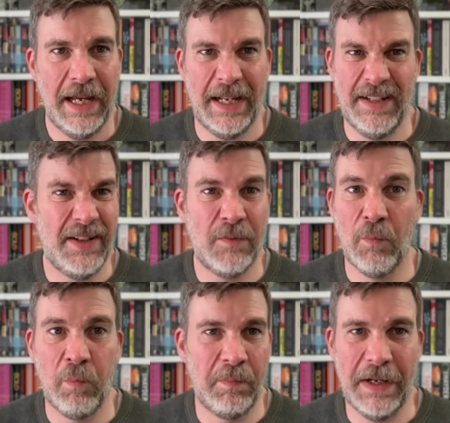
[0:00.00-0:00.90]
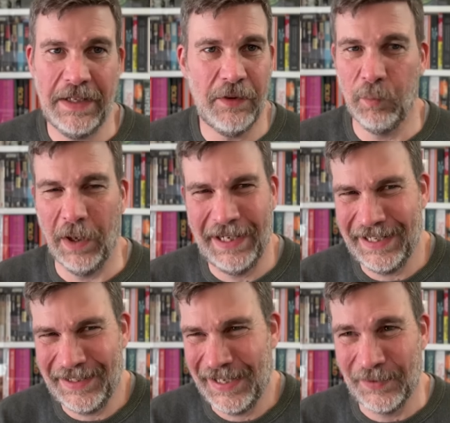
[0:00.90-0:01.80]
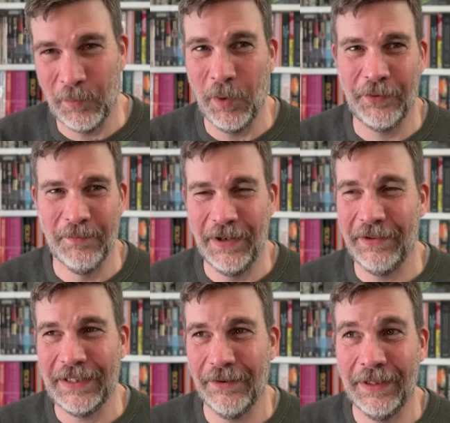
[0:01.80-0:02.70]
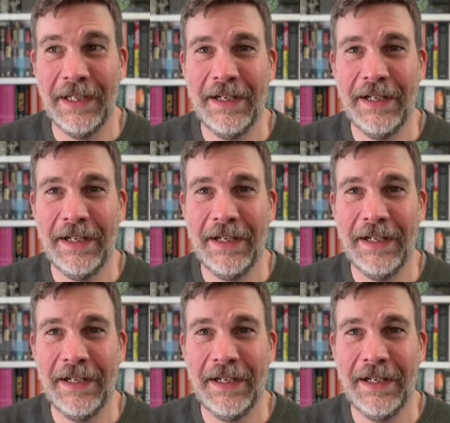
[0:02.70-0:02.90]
And it just wasn't very good.